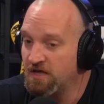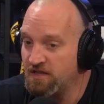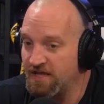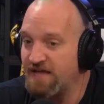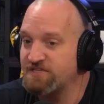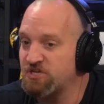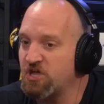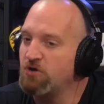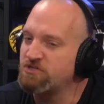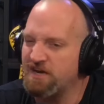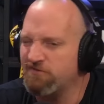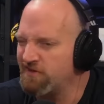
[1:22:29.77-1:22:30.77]
Like as a
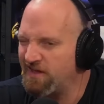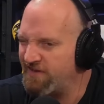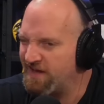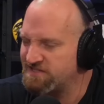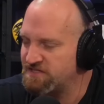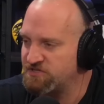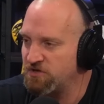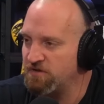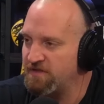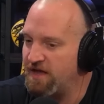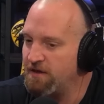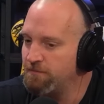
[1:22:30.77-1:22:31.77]
coach, I didn't really have access to all
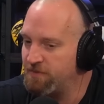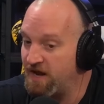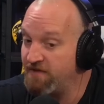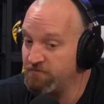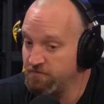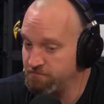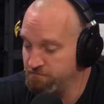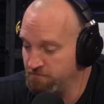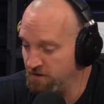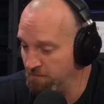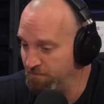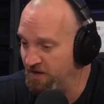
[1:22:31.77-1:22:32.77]
that, but I have
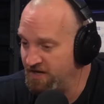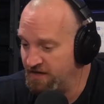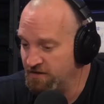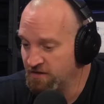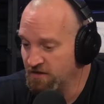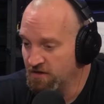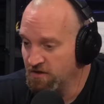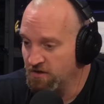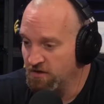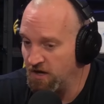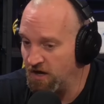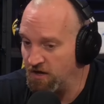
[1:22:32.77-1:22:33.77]
a buddy
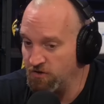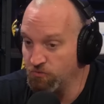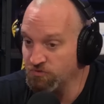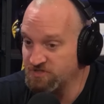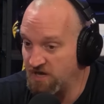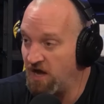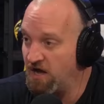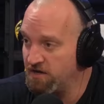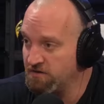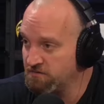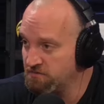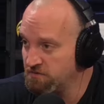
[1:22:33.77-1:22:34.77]
who was
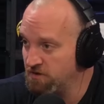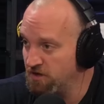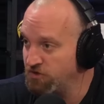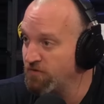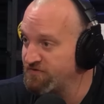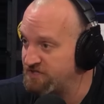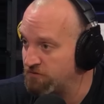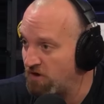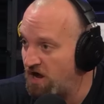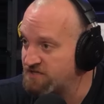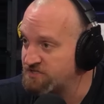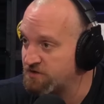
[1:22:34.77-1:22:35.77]
on a UFC
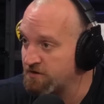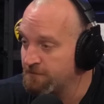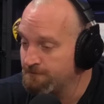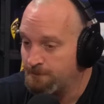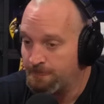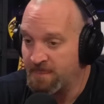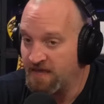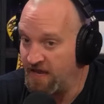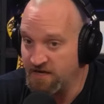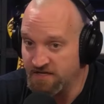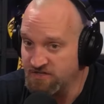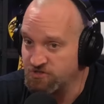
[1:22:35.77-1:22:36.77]
roster. He
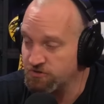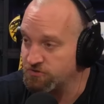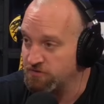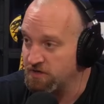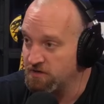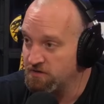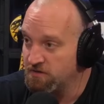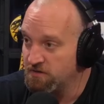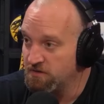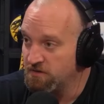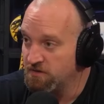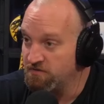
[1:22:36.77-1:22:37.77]
had knee surgery.
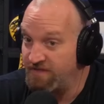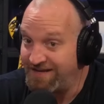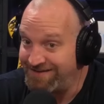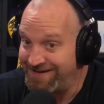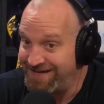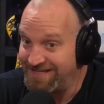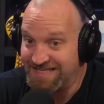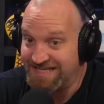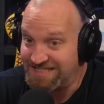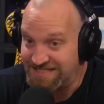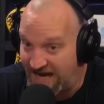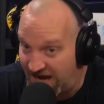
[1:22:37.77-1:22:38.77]
They did his
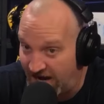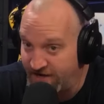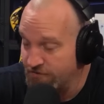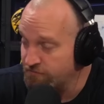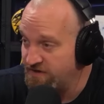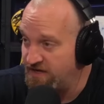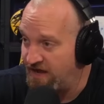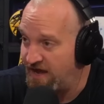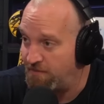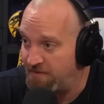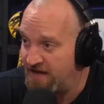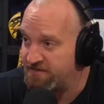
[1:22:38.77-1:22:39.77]
entire
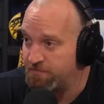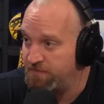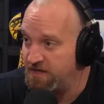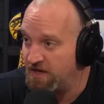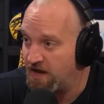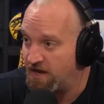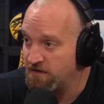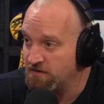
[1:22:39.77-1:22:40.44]
rehab at the PI.